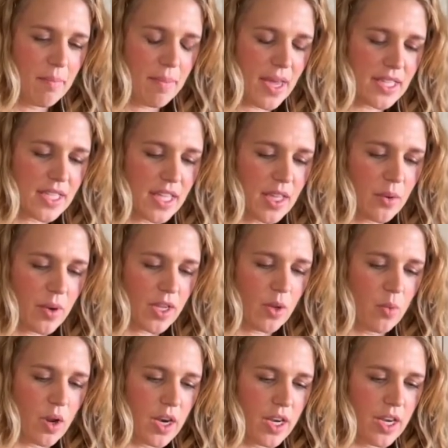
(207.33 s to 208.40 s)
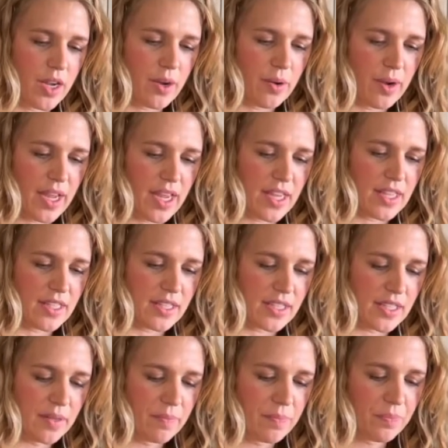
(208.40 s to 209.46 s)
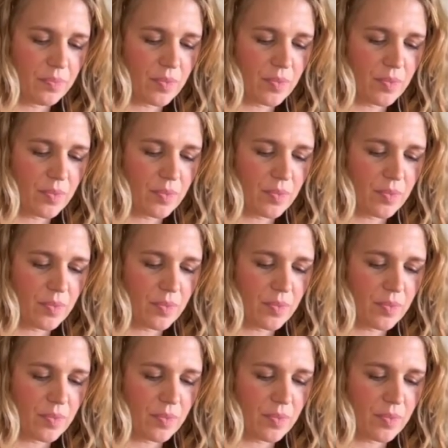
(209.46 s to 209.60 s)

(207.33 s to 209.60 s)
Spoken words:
basically what you wanna do is